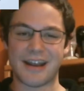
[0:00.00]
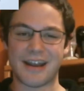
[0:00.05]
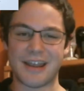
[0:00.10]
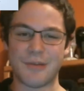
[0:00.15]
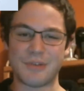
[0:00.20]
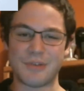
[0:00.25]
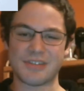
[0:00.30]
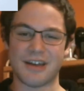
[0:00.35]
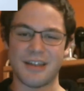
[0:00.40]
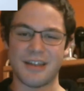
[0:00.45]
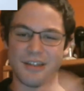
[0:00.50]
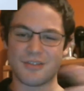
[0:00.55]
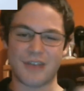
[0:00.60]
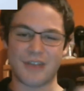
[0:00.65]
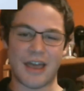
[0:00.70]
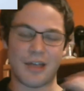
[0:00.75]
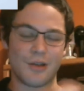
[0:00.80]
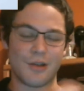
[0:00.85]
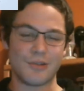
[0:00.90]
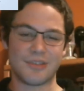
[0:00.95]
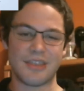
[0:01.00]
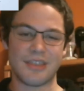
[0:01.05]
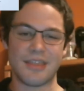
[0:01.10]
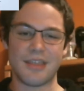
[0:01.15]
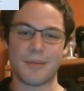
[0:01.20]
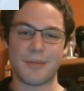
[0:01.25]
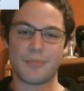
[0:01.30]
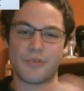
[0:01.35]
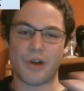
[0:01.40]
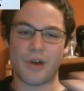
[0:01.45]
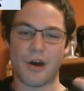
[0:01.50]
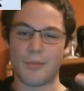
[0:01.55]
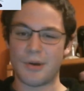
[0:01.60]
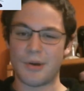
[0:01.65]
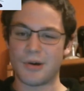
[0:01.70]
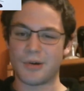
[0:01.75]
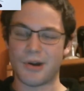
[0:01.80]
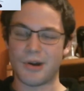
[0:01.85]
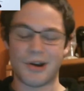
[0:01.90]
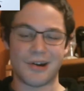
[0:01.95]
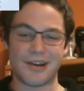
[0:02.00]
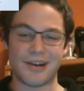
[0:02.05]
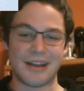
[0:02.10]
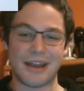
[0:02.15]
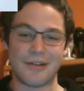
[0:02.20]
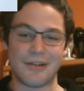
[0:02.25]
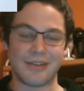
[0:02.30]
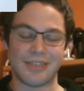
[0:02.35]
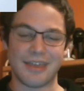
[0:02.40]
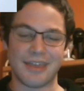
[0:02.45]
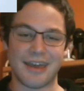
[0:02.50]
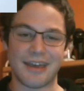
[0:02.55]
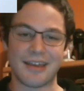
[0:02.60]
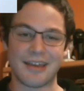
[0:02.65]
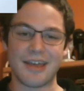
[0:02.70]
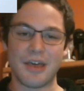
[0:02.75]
We saw the trailers and the promo art and everything,